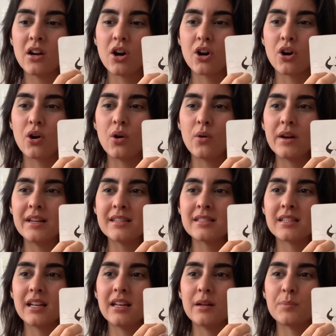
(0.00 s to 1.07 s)
are
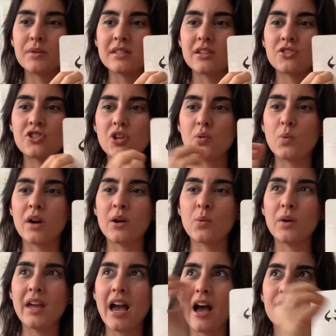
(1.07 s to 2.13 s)
always in a position where
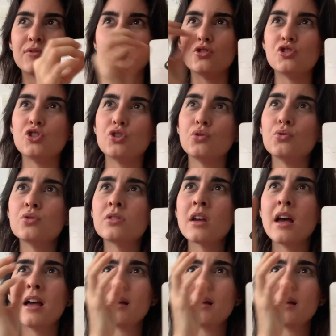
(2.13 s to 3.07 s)
we have to choose